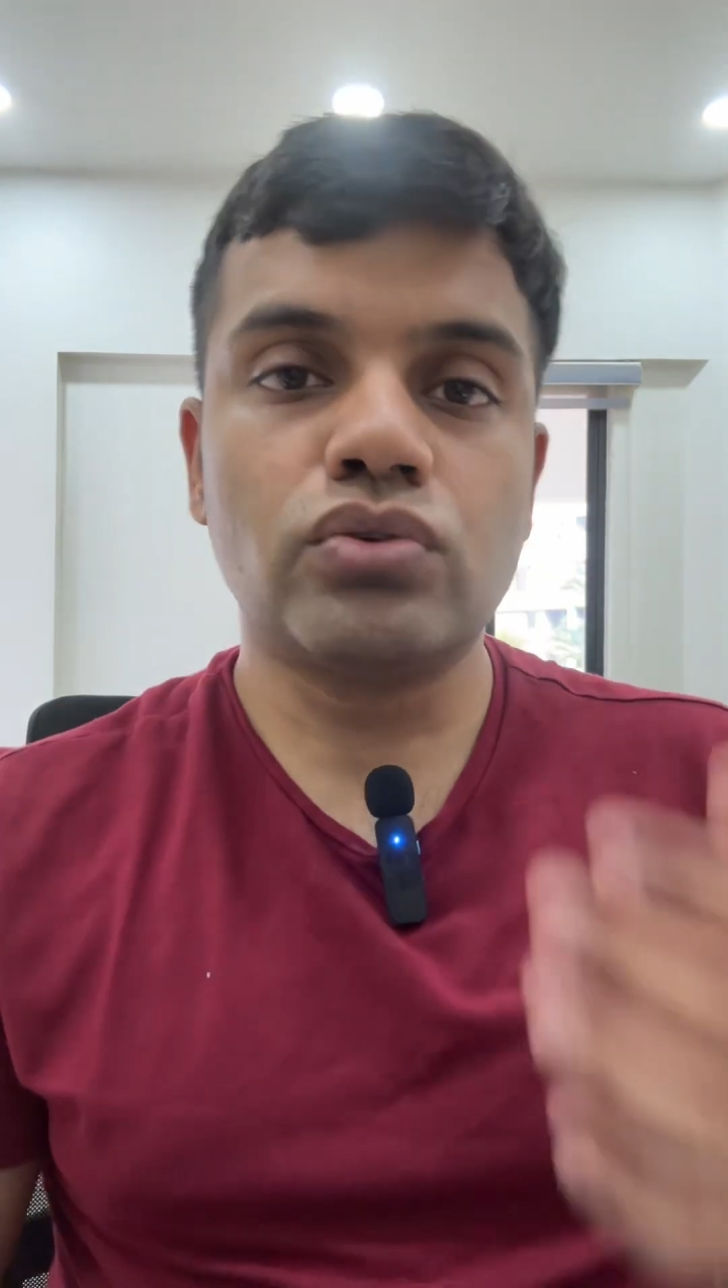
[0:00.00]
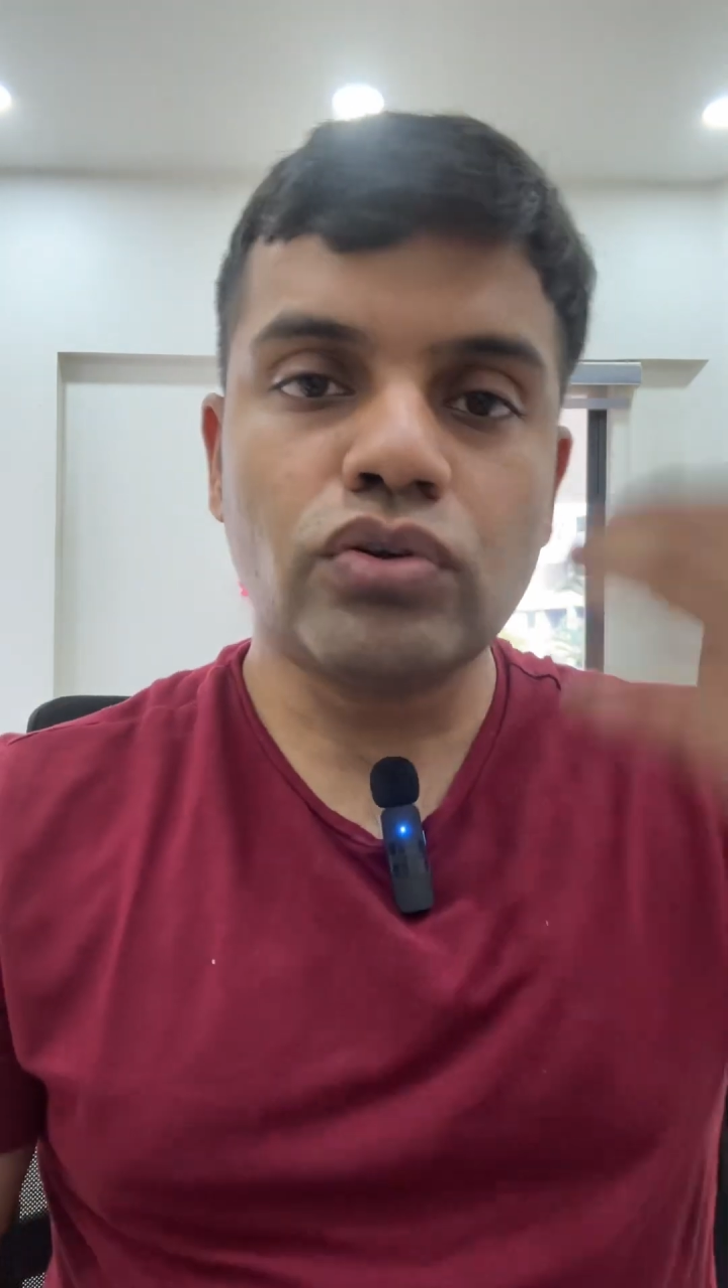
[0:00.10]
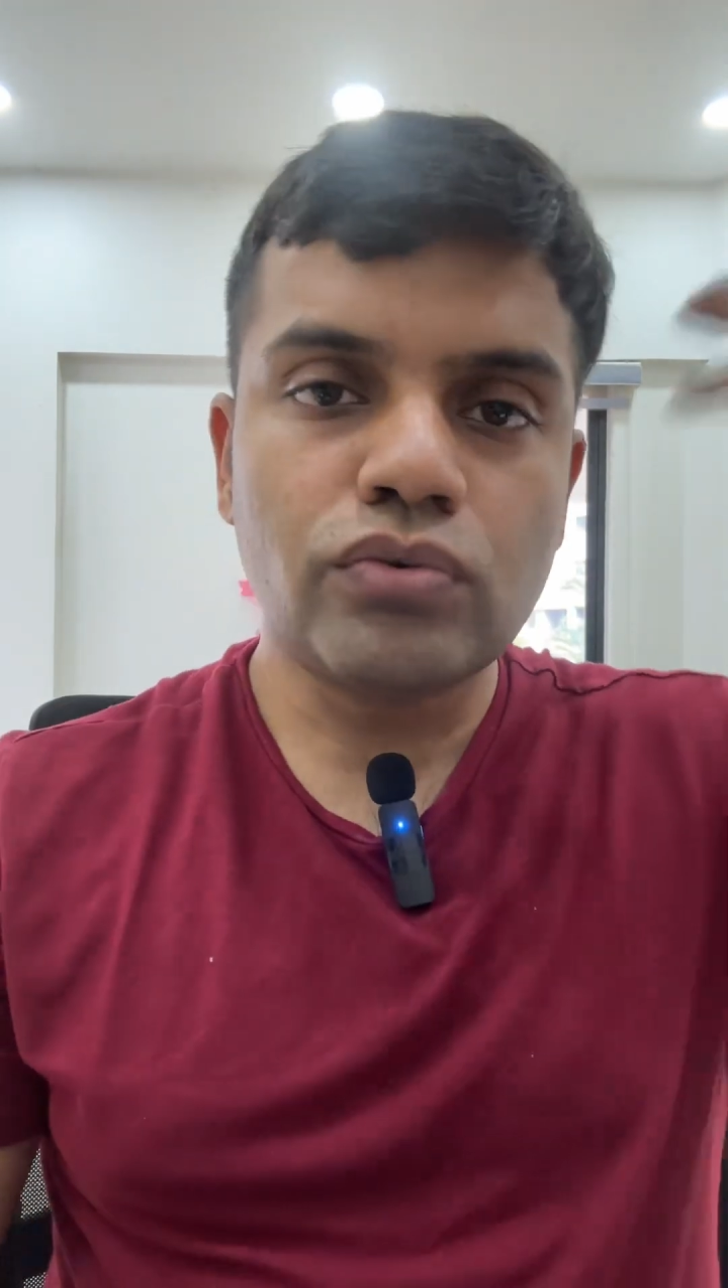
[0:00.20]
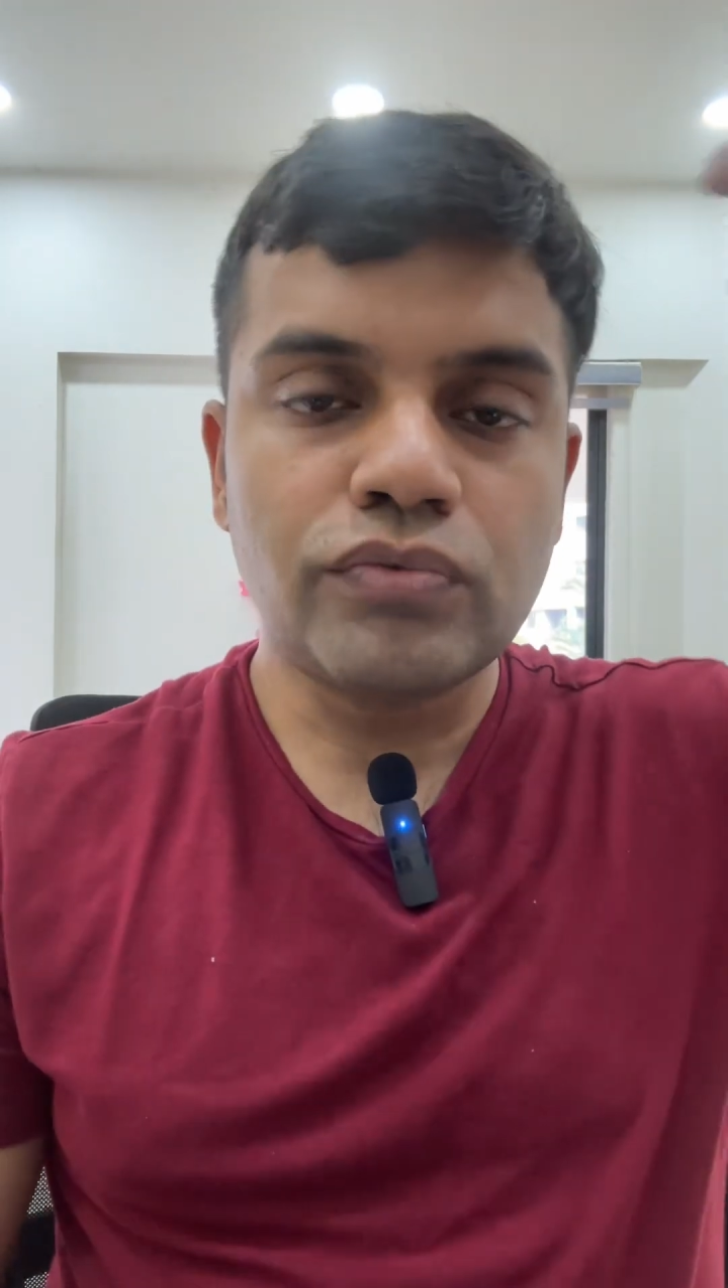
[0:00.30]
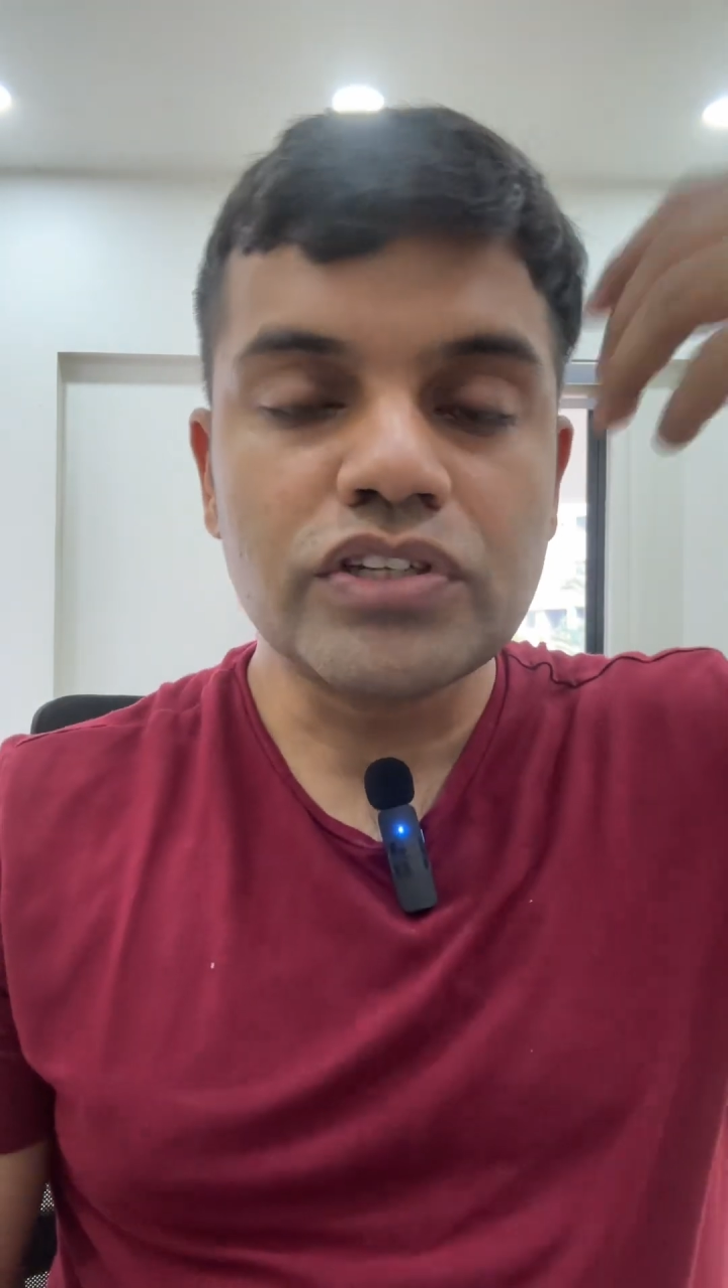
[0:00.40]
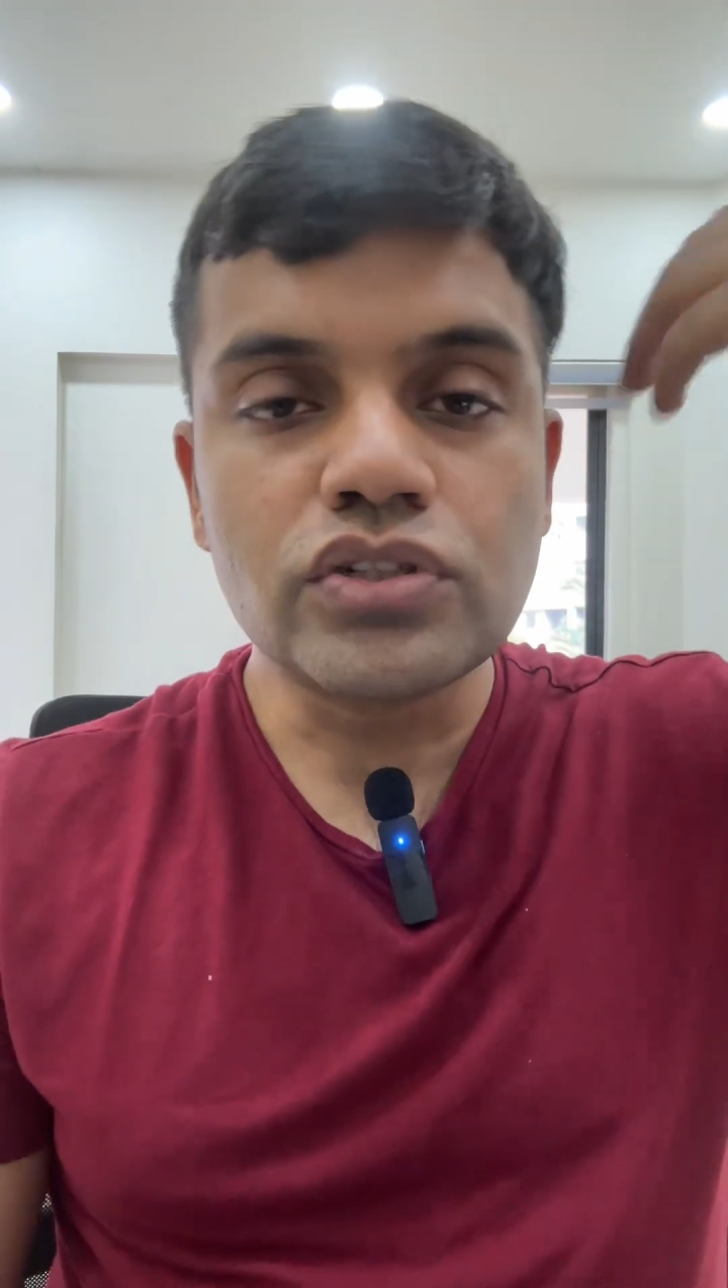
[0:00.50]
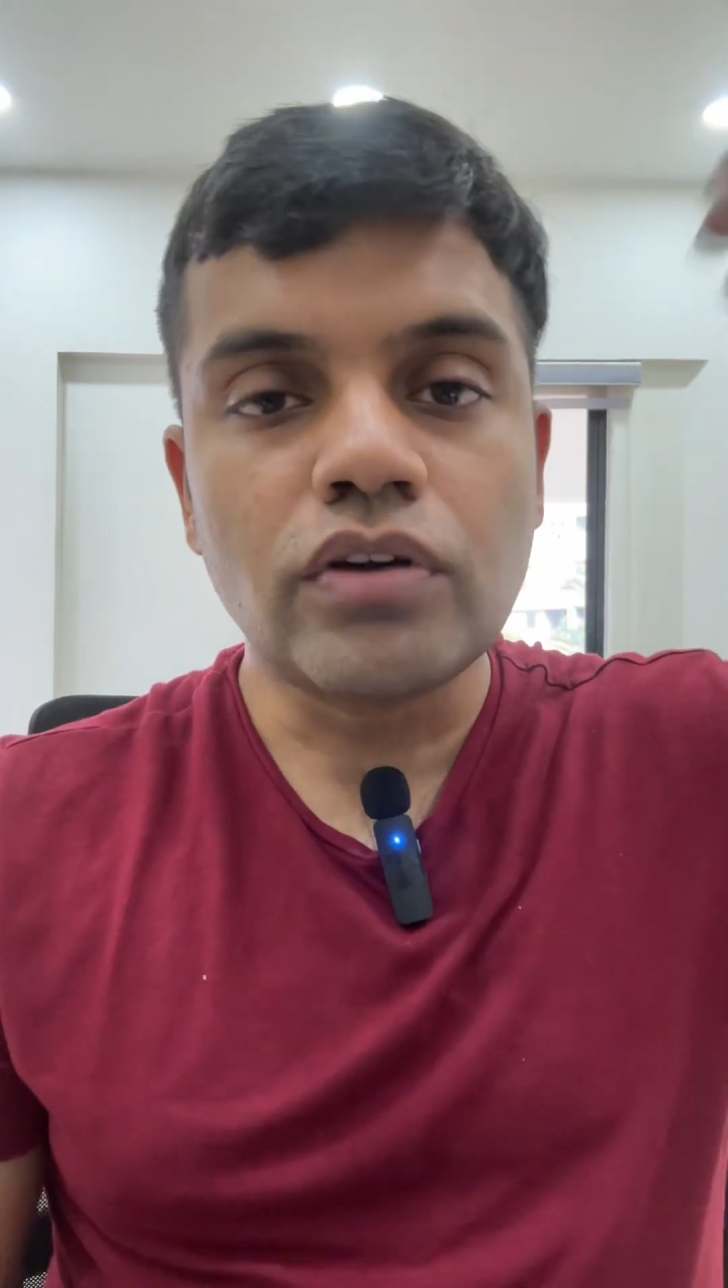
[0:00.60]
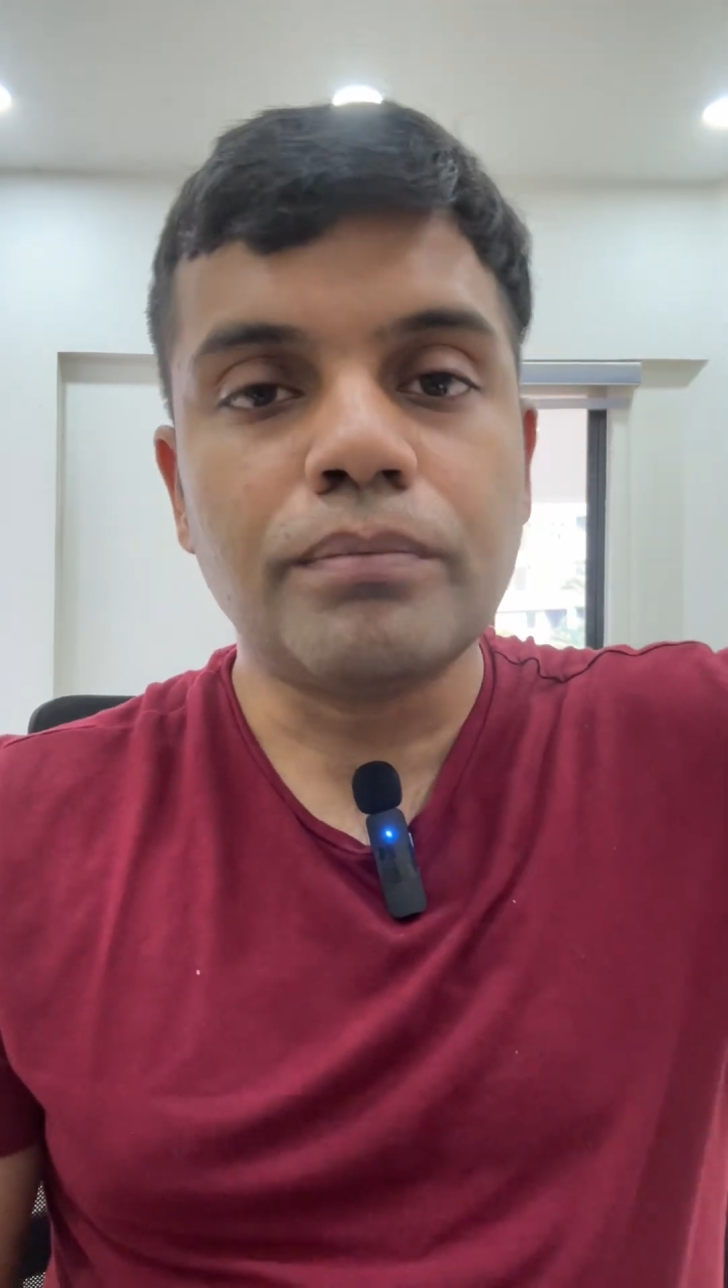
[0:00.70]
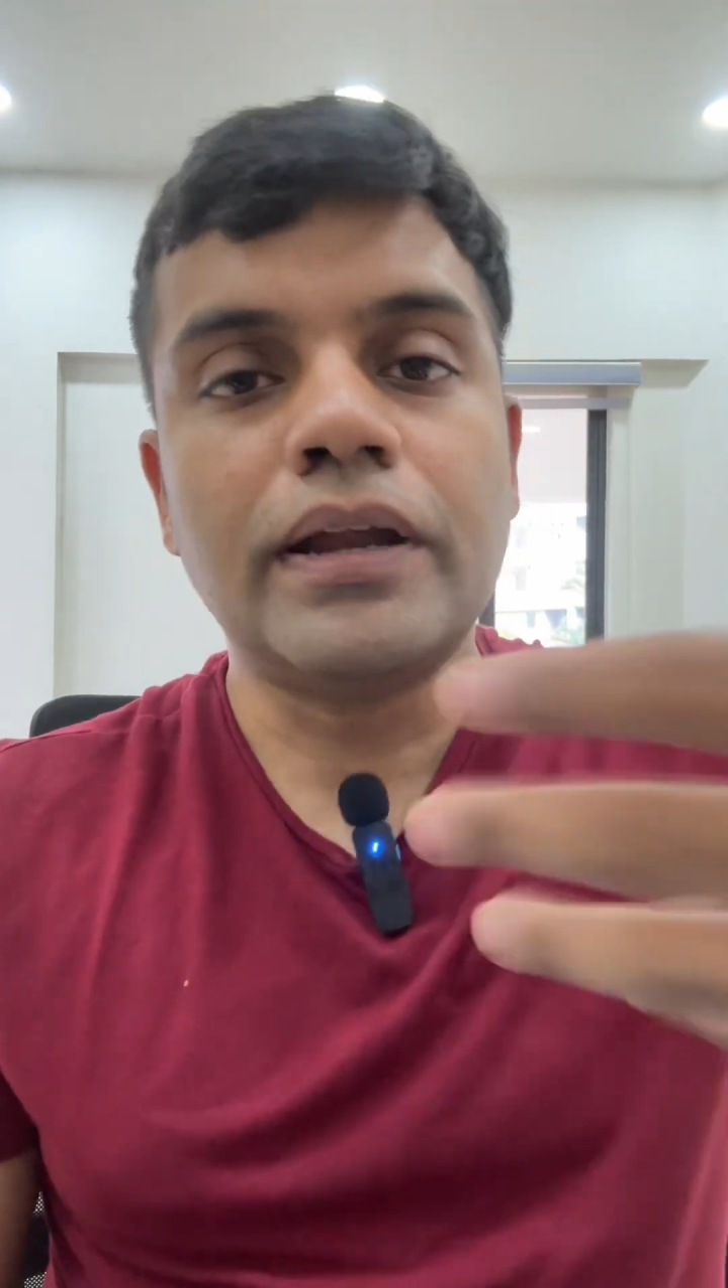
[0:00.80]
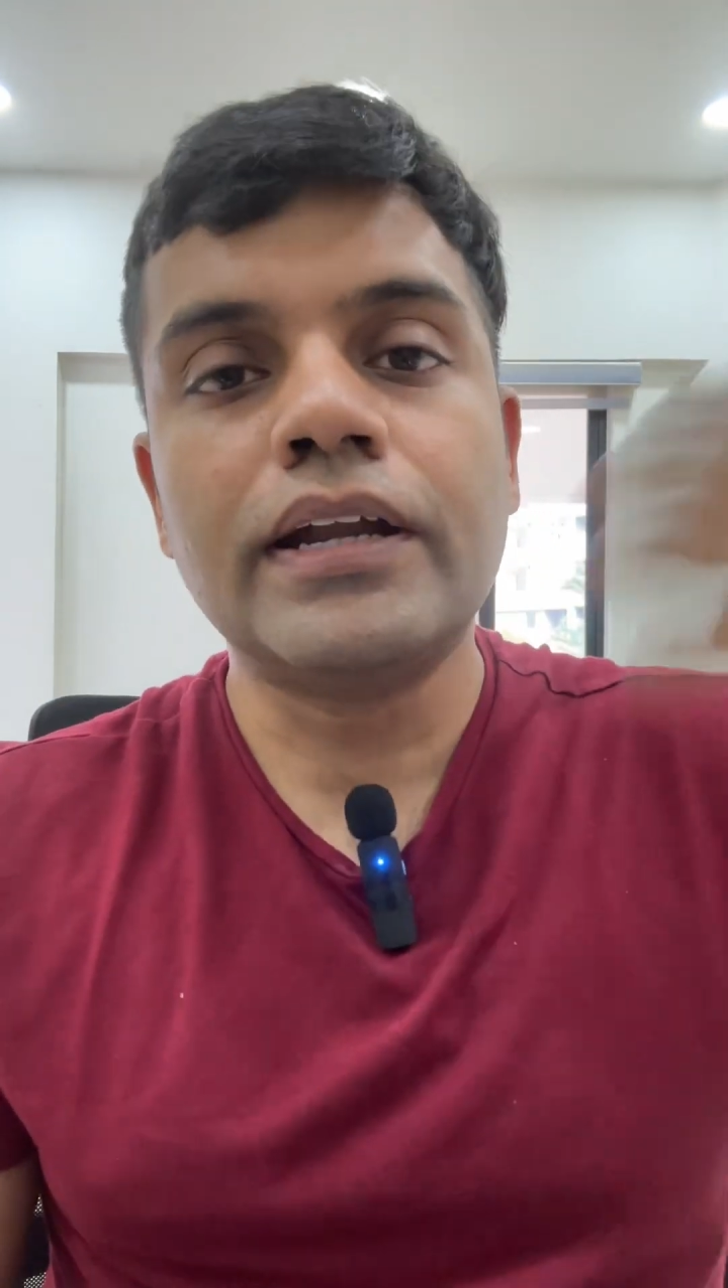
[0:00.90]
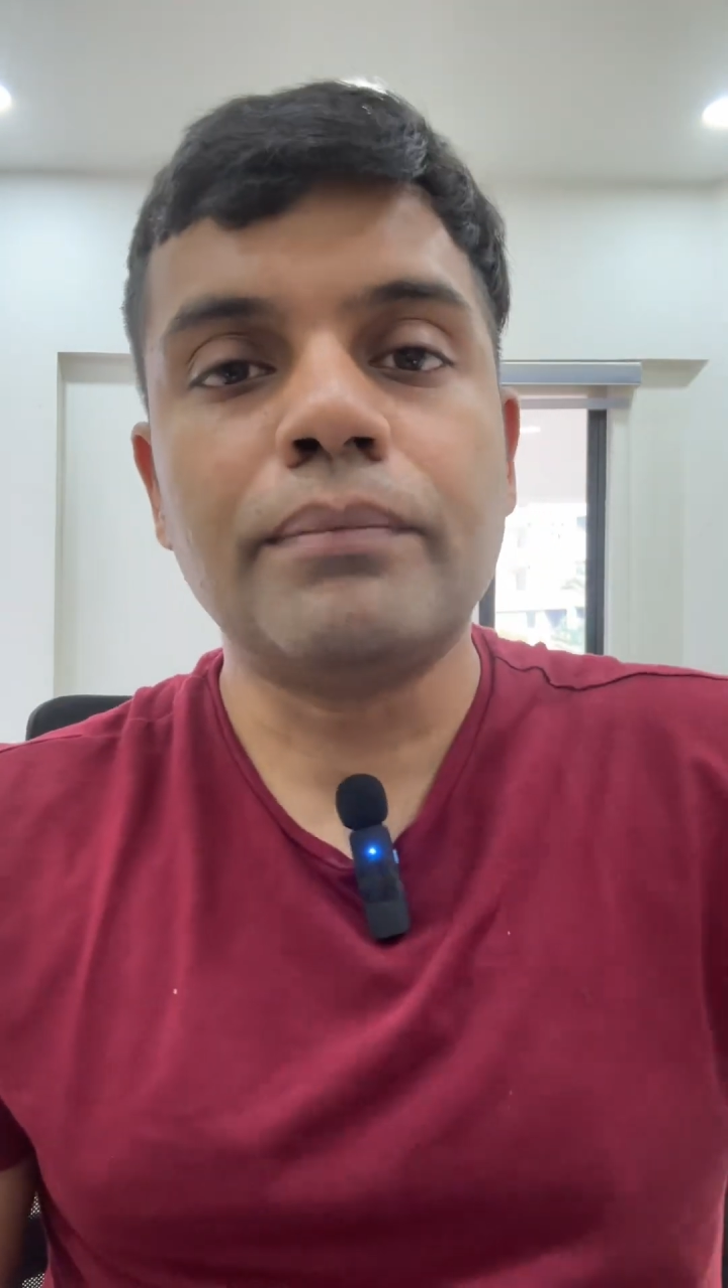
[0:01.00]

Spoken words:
to which you have made